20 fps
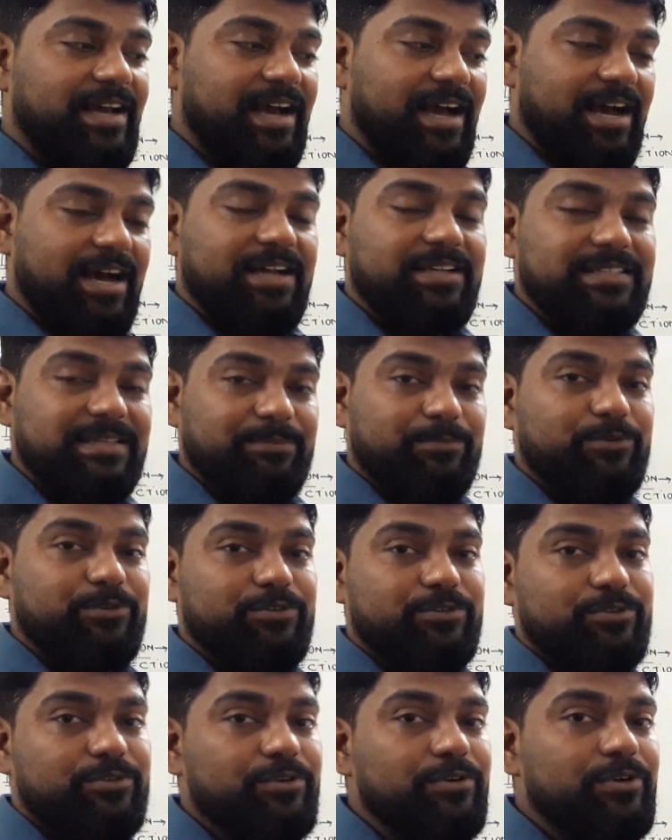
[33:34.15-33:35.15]
are
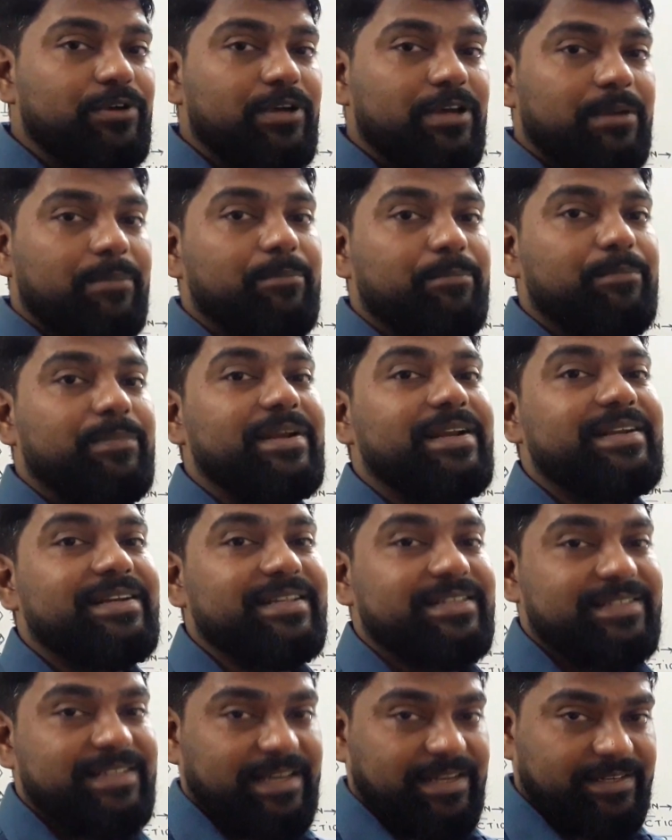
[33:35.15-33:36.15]
supposed to
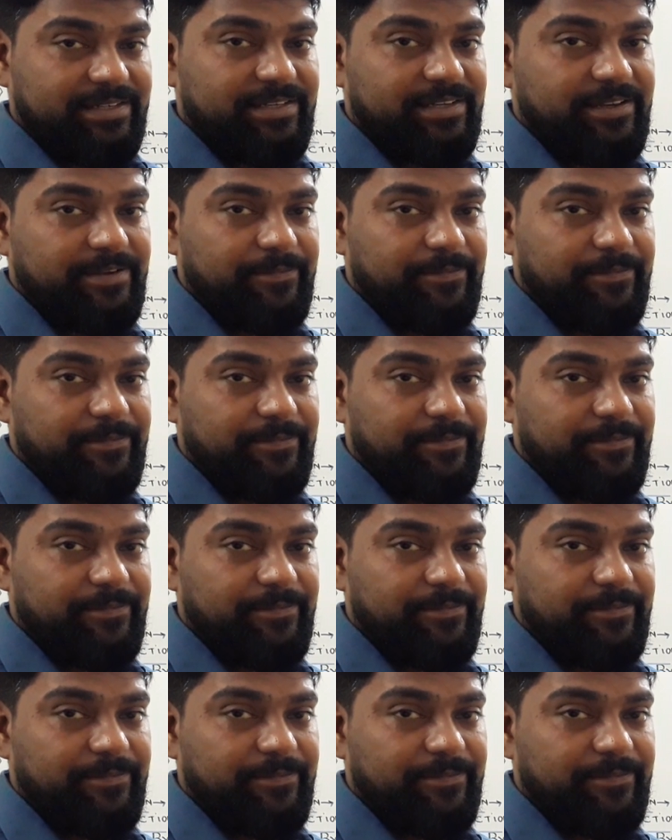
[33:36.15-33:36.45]
intersect.